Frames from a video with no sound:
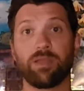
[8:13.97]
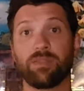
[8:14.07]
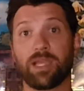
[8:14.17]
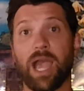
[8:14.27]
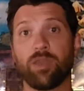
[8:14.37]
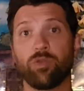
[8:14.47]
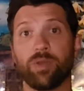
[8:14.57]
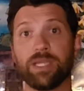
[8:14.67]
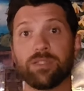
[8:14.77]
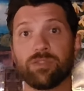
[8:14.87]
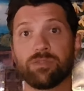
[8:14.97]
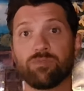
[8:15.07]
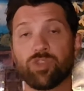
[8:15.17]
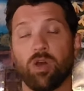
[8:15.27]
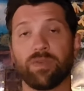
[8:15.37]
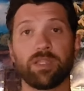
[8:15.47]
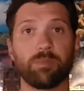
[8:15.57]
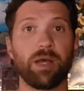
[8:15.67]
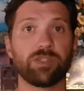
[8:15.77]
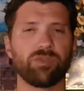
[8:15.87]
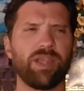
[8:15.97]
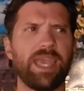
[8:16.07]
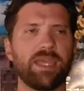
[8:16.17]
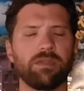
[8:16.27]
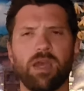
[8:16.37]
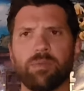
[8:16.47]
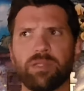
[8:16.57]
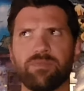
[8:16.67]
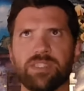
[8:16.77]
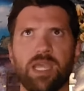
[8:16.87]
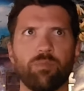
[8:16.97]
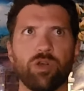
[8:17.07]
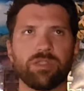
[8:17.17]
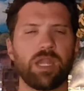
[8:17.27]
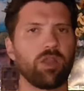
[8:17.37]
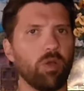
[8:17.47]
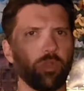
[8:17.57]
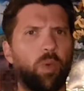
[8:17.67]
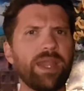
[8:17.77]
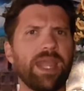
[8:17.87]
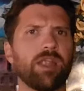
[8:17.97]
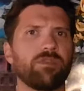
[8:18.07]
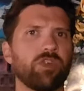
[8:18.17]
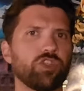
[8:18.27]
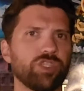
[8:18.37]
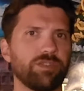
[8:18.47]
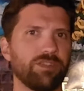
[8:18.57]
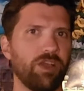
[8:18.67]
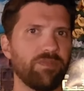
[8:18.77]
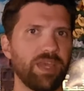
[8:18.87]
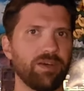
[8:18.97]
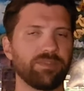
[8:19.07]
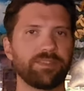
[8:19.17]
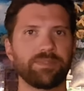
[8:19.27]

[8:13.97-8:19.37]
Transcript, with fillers: the guy who is solving the puzzle. N, I believe his name was. I don't know, the white-haired version of L.